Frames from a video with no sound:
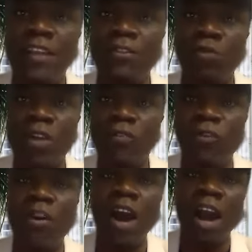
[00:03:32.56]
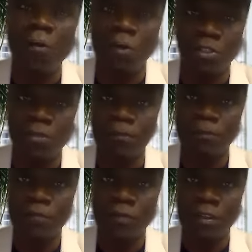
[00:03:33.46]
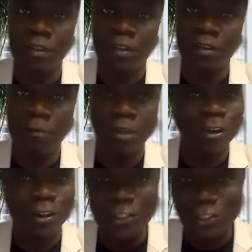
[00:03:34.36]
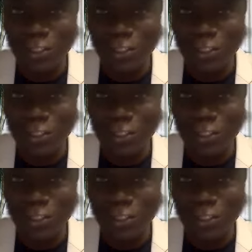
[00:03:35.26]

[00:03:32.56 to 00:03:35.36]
24 hours. Because your